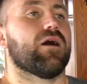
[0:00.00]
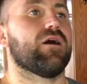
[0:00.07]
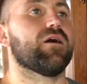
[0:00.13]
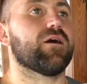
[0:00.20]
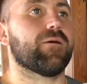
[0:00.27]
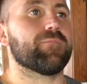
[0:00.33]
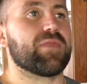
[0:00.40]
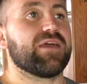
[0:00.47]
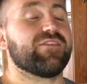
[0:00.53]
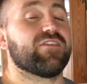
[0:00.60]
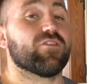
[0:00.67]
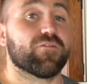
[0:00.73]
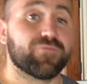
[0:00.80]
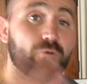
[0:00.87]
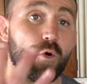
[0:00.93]
And
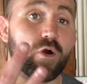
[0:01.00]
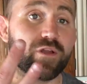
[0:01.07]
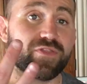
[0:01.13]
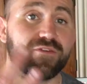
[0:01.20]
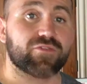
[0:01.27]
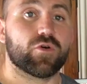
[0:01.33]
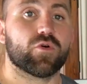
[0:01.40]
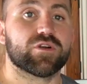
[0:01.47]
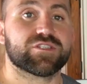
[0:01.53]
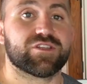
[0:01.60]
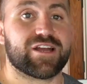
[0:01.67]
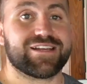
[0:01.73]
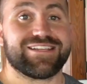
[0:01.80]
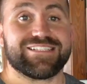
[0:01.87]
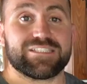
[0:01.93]
then the fourth, of course,
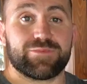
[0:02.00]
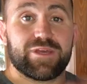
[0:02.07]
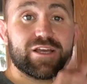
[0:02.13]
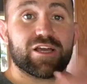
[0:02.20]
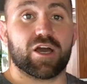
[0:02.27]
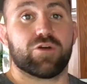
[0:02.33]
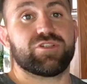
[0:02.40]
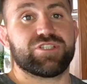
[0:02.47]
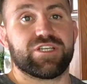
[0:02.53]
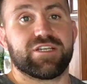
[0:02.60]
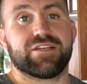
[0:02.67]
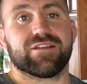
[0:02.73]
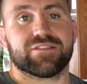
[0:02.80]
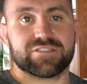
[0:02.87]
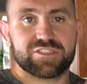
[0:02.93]
there needs to be a
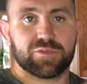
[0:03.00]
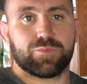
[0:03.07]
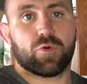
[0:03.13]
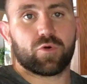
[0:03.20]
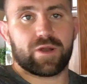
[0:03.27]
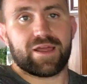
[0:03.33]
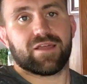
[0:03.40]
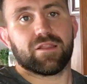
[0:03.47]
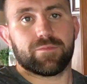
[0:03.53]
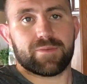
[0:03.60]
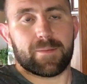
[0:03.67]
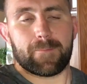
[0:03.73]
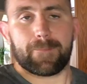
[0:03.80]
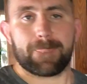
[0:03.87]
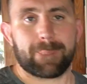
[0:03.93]
coaching support element.